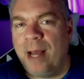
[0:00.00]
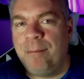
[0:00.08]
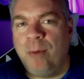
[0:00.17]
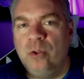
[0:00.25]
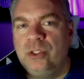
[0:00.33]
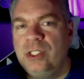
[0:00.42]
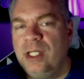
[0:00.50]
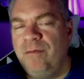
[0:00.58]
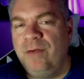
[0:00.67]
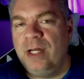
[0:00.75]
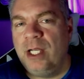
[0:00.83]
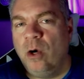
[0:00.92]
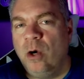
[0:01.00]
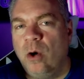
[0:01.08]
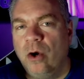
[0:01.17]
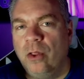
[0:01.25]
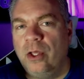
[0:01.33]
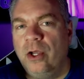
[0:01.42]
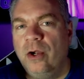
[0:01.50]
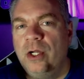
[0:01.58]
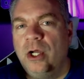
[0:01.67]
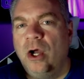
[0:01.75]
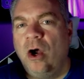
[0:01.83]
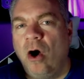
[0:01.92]
I posted a video earlier
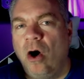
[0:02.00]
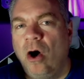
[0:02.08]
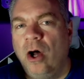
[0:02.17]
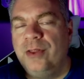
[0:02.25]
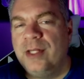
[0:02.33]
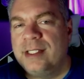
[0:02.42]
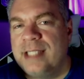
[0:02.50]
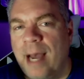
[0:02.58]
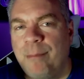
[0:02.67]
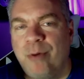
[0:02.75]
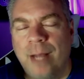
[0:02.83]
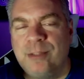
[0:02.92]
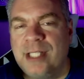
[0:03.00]
on the top props.